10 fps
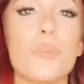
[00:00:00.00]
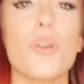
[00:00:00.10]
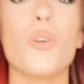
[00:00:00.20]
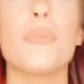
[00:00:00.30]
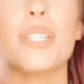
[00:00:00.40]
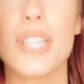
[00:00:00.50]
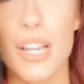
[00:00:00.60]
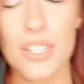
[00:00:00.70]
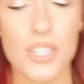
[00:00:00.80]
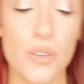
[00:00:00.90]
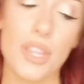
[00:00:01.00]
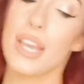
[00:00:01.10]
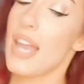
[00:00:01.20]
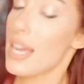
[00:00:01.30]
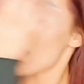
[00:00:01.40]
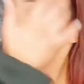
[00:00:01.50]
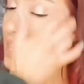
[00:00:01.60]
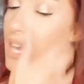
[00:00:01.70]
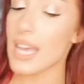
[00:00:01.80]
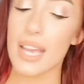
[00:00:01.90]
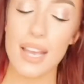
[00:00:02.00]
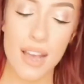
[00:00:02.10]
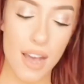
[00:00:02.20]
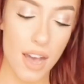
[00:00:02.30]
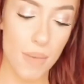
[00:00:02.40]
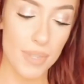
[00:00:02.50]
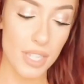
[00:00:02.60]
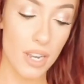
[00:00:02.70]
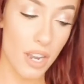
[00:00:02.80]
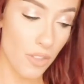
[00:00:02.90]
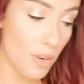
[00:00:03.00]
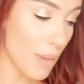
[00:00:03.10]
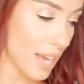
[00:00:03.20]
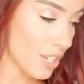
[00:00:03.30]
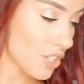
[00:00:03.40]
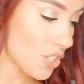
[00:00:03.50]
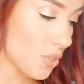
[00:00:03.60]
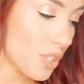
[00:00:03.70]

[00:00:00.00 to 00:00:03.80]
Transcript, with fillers: We are almost done. So the next thing is another bodysuit.